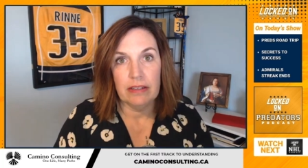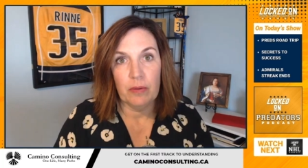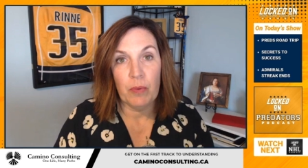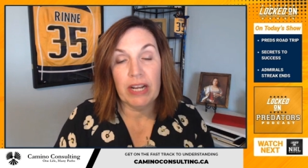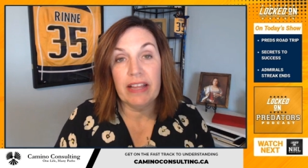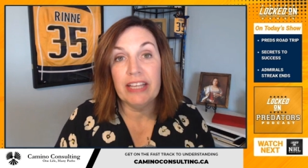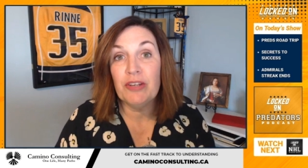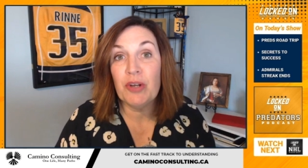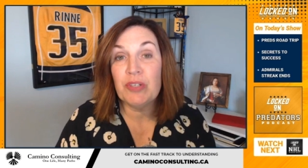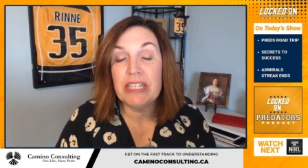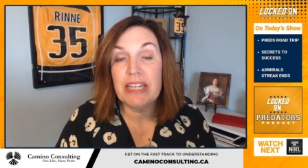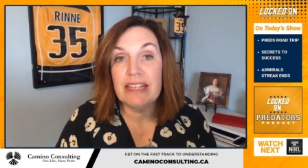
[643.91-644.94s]
Want to let you know
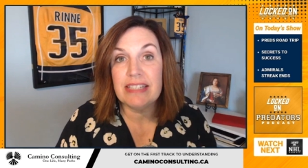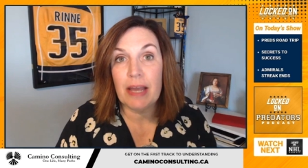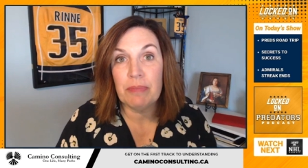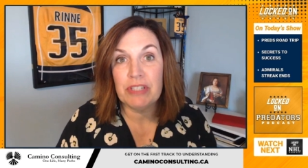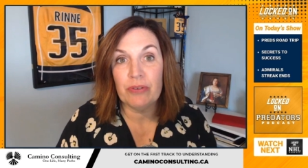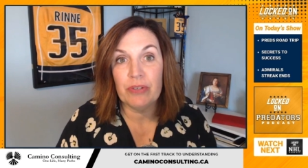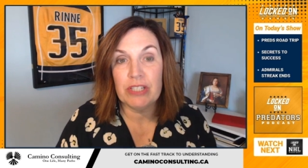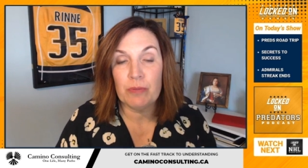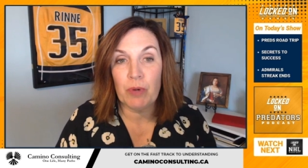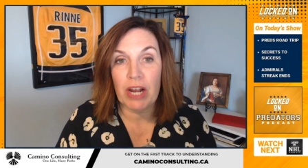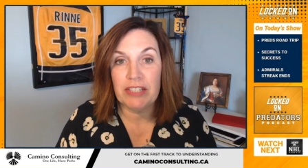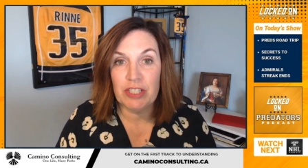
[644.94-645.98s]
today's episode is
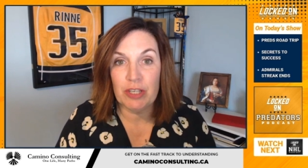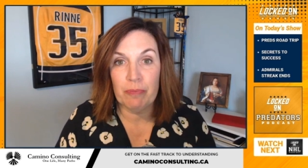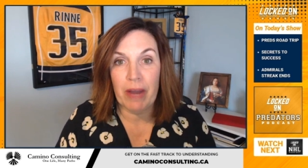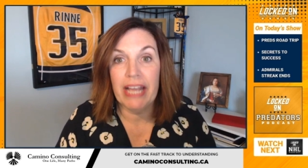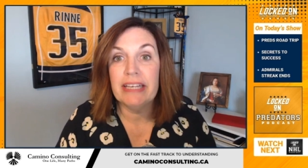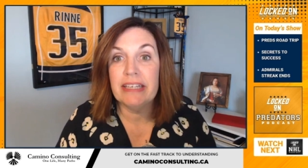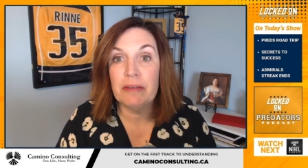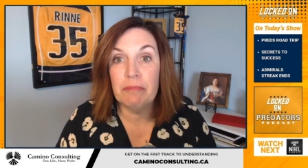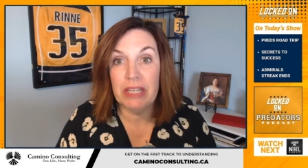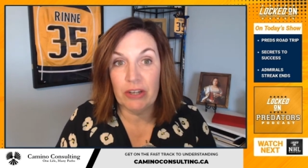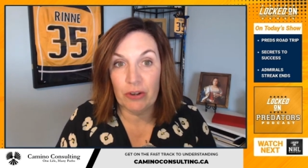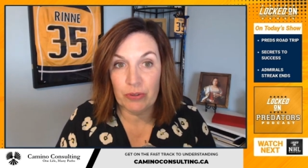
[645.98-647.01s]
brought to you by
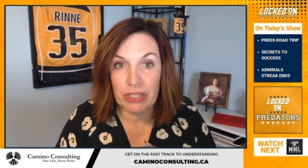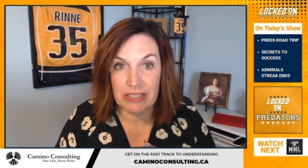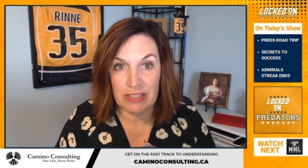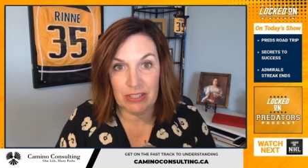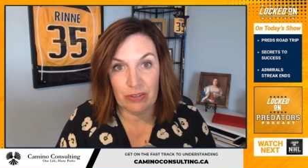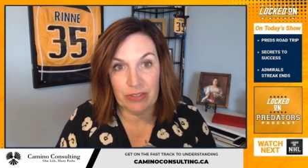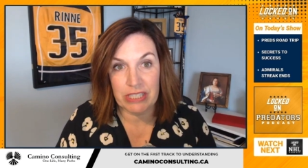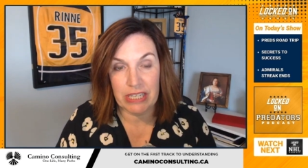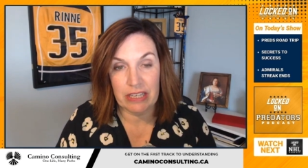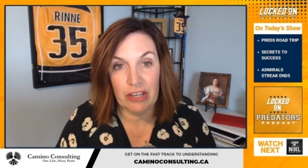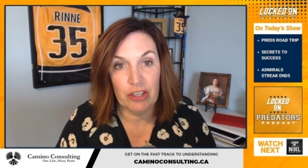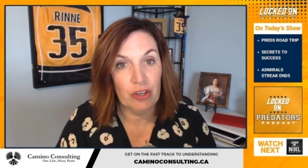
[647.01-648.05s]
Camino
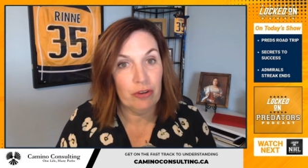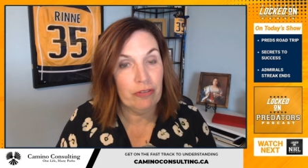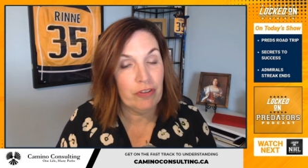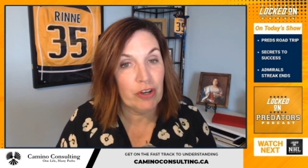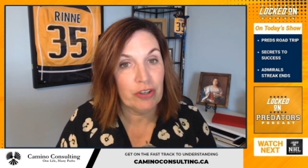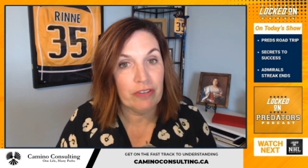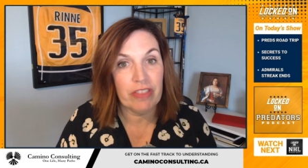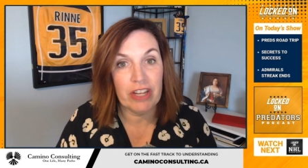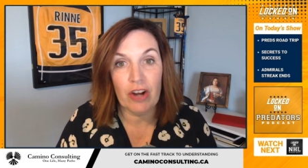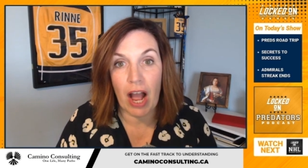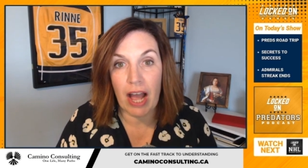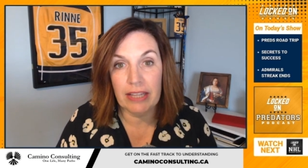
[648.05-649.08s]
Consulting. You've heard of their
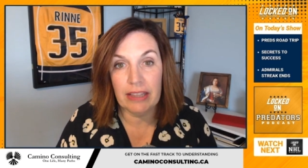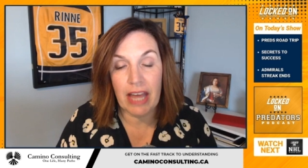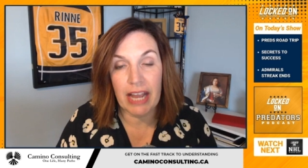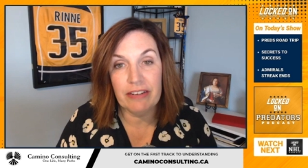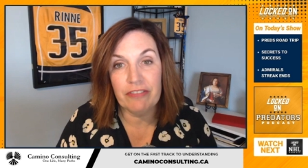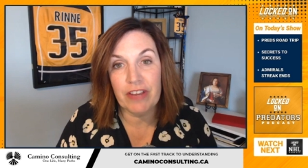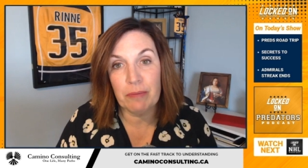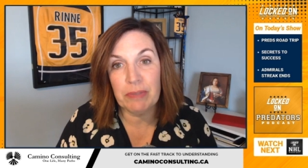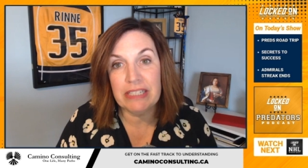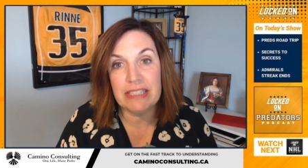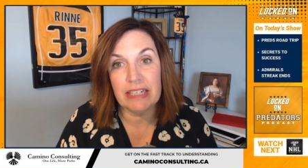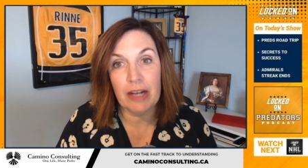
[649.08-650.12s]
online
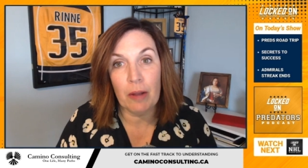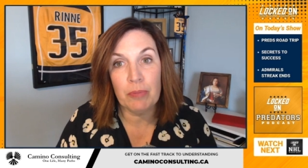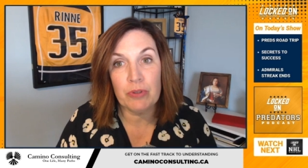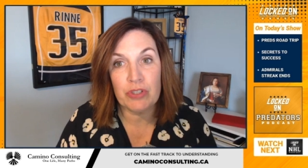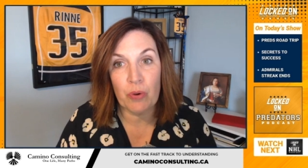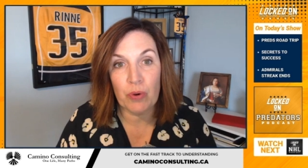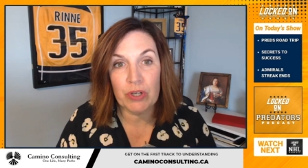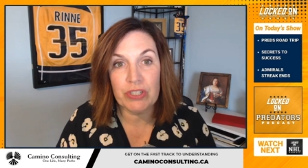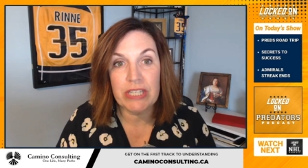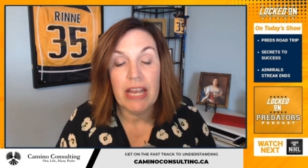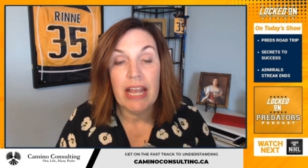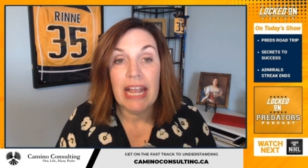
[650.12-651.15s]
families and couples course
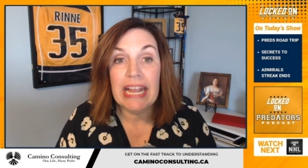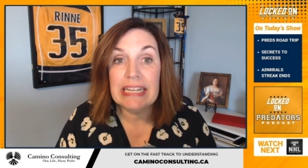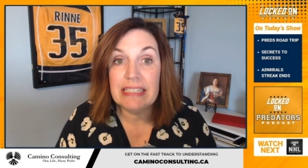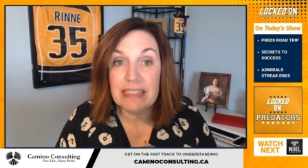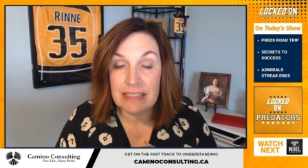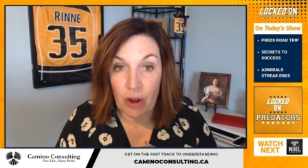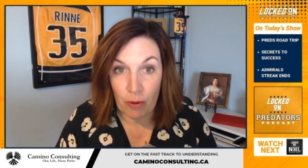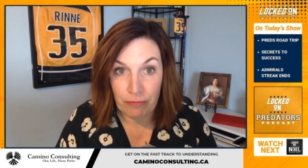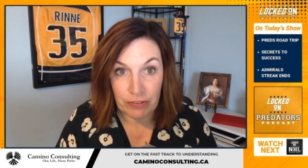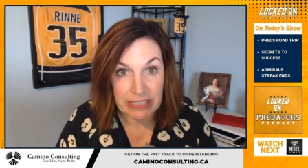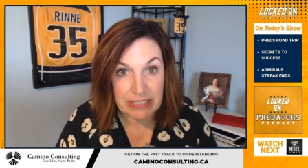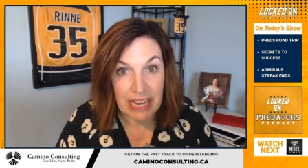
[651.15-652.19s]
and
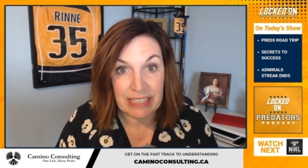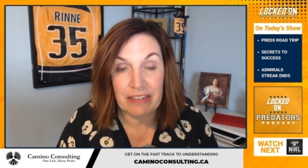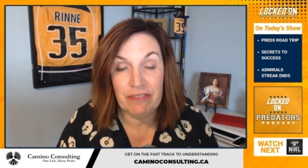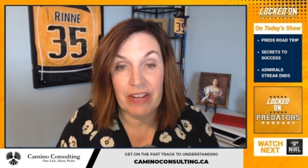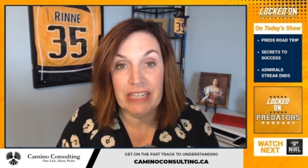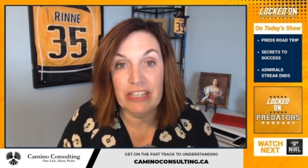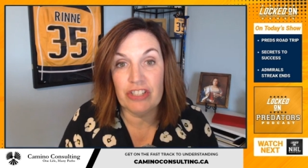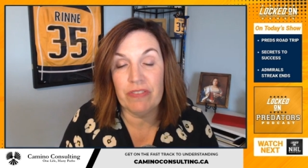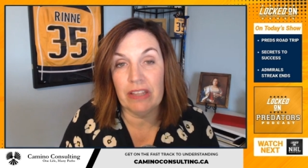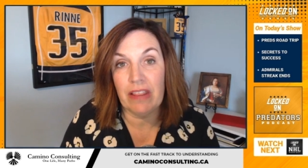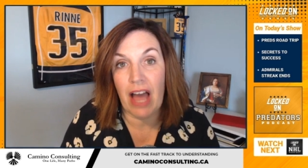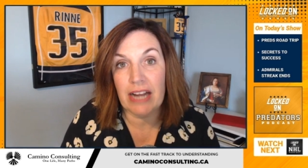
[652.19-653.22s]
hopefully taken advantage of the
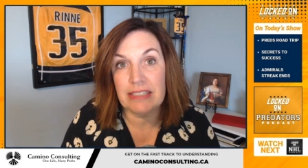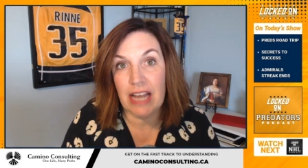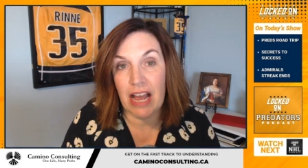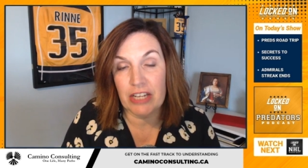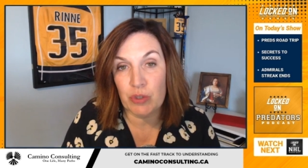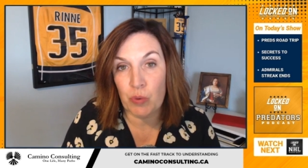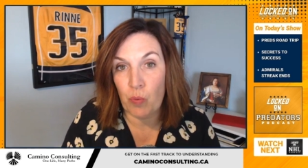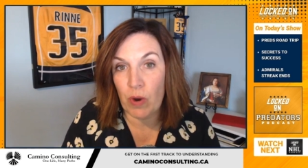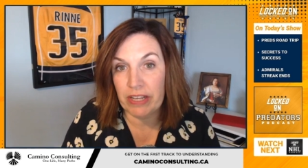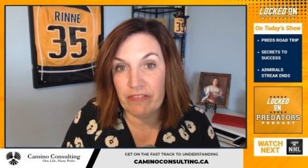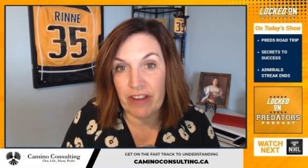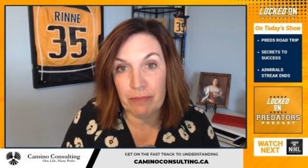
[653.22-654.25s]
locked on
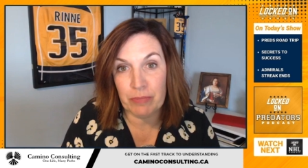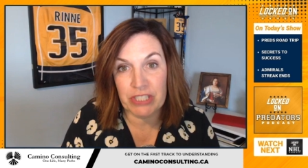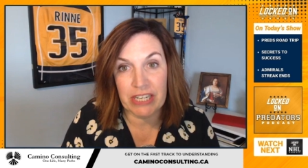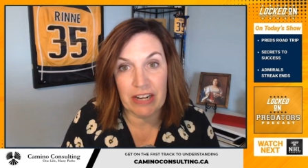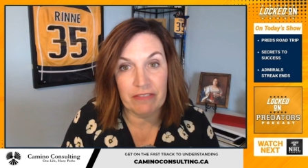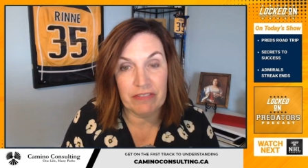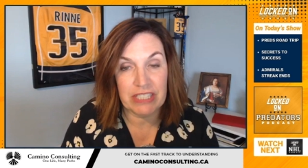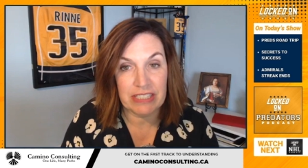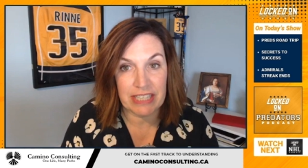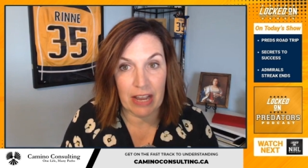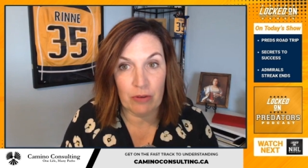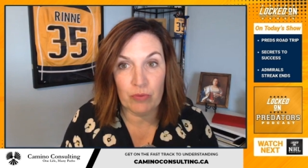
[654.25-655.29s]
25% off
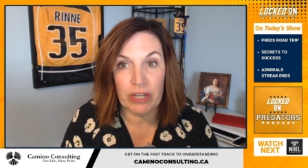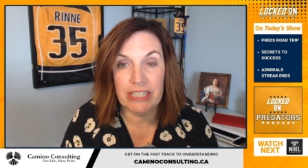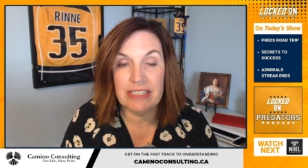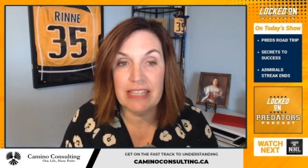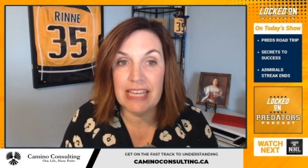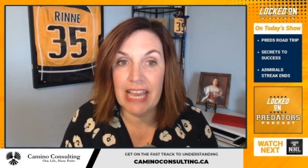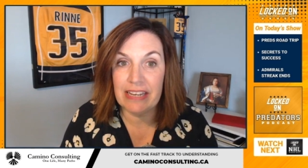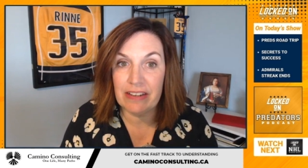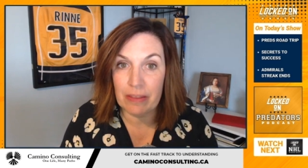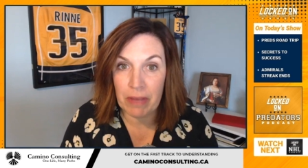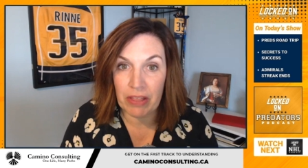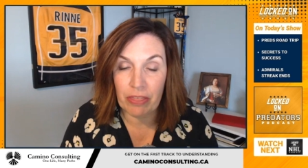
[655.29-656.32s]
discount running to the end of the
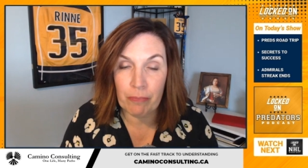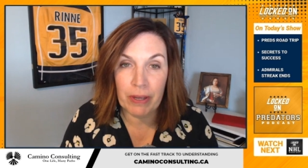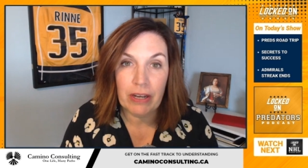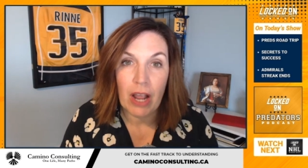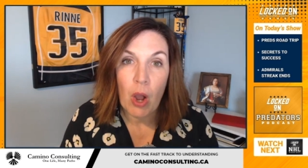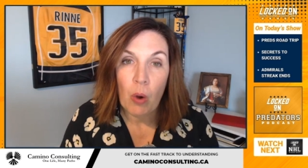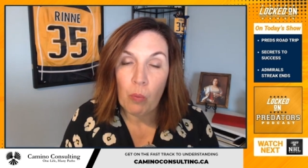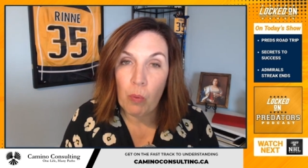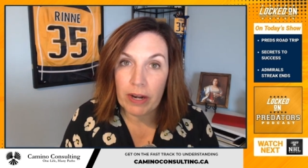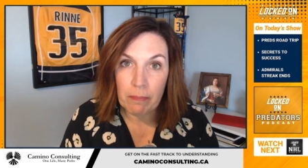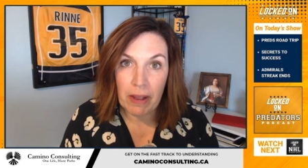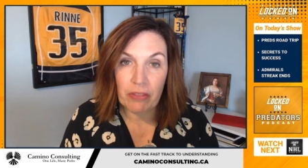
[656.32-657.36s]
month. But
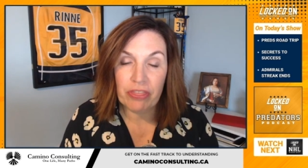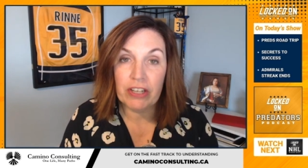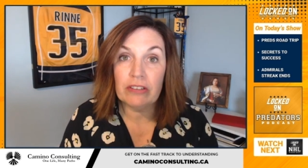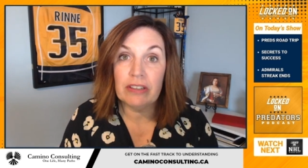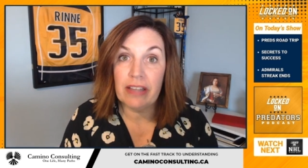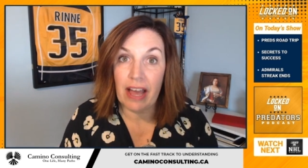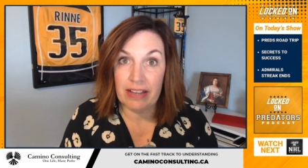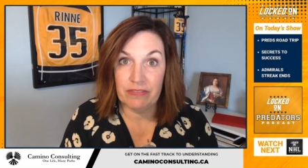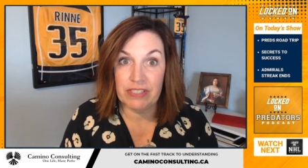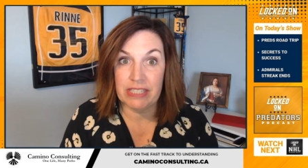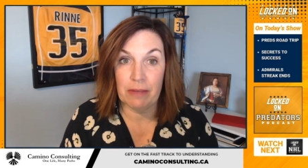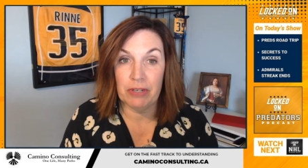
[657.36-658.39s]
what about their live
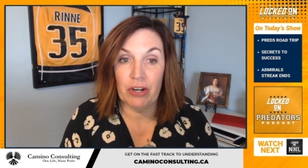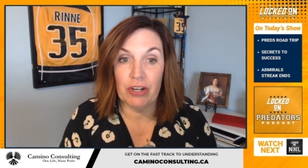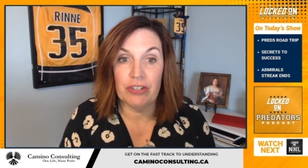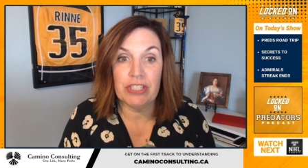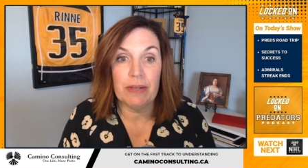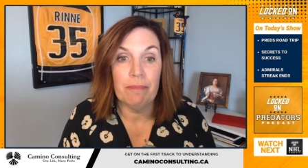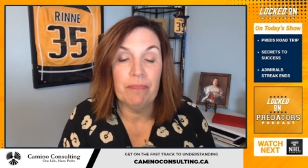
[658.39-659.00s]
seminars?